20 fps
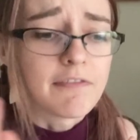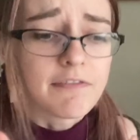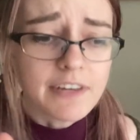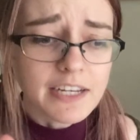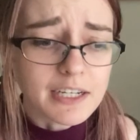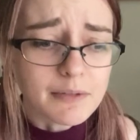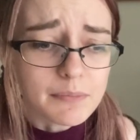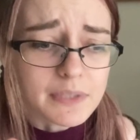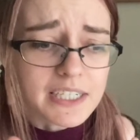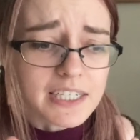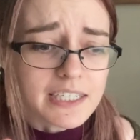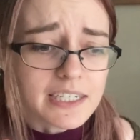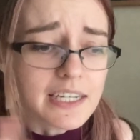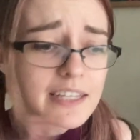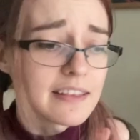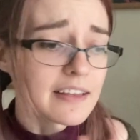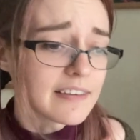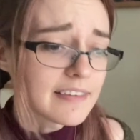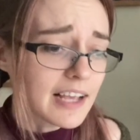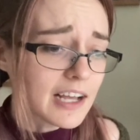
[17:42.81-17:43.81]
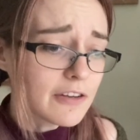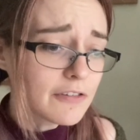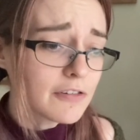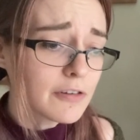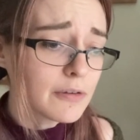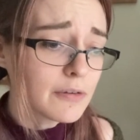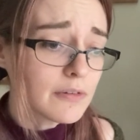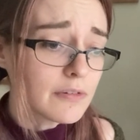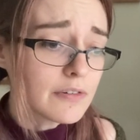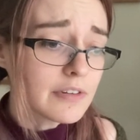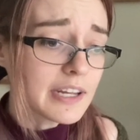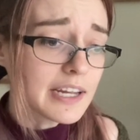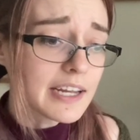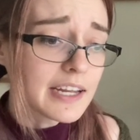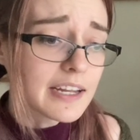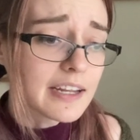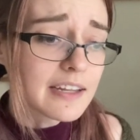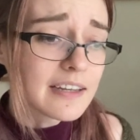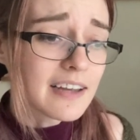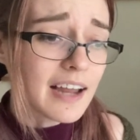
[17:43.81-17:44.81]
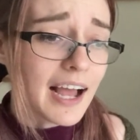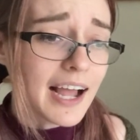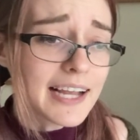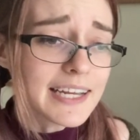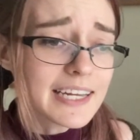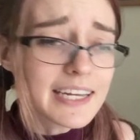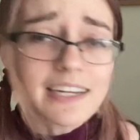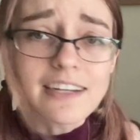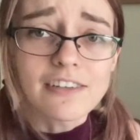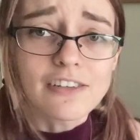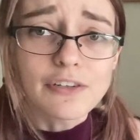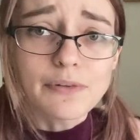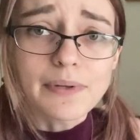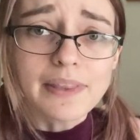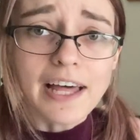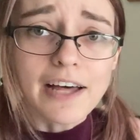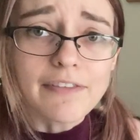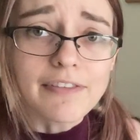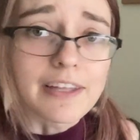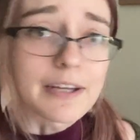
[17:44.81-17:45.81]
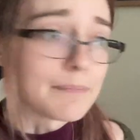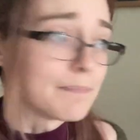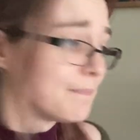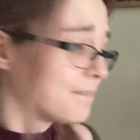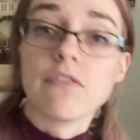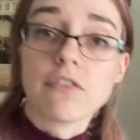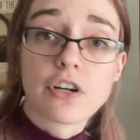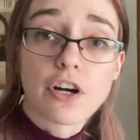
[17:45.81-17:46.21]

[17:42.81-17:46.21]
family in this household, and I can't do without them.